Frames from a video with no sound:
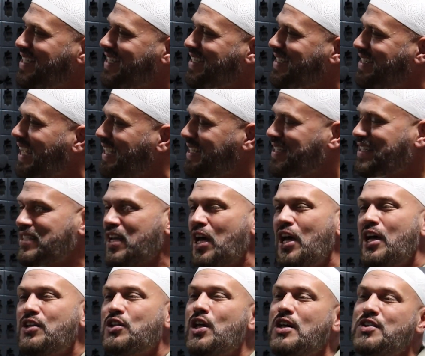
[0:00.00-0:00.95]
this test
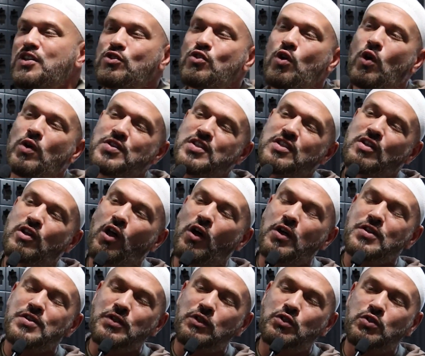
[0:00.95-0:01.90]
doesn't draw us
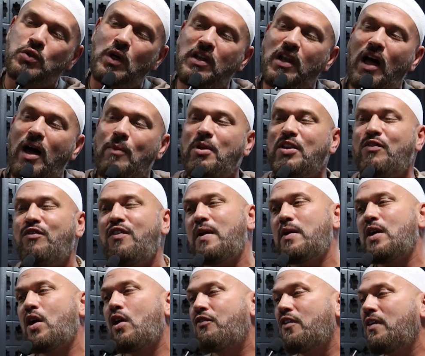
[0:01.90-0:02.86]
closer to Allah, but
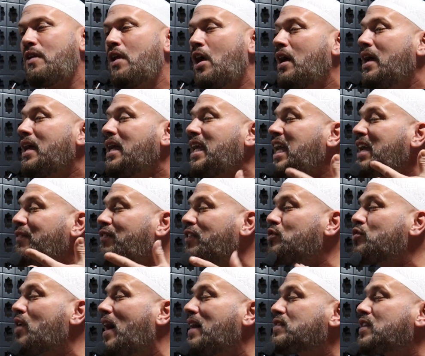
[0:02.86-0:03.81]
very often
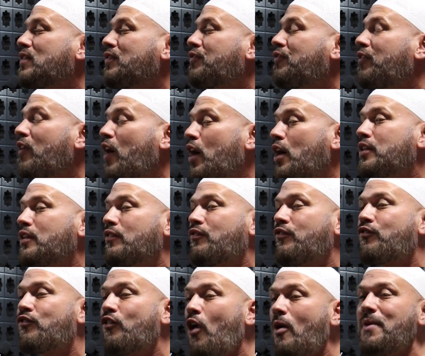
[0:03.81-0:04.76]
even drives us further
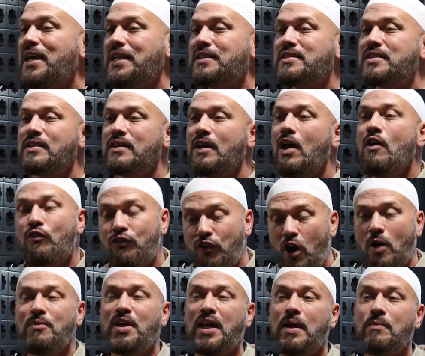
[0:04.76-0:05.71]
from it,
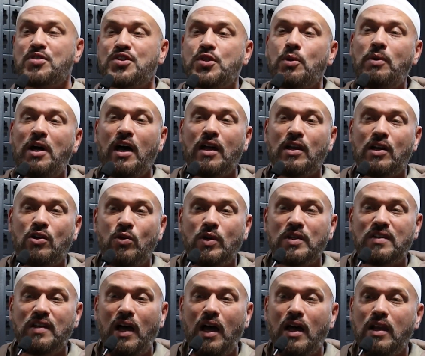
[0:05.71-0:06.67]
from Him, subhanahu
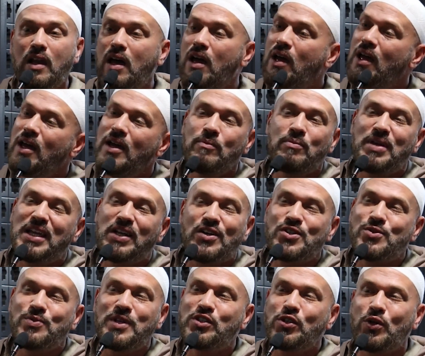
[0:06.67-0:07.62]
wa ta'ala,
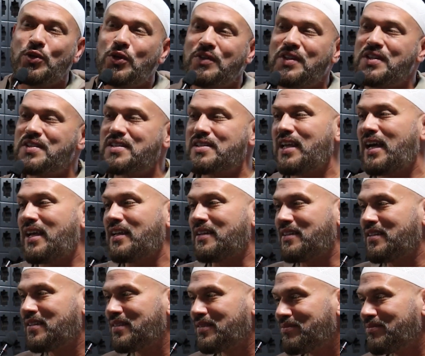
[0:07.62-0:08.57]
because we don't understand.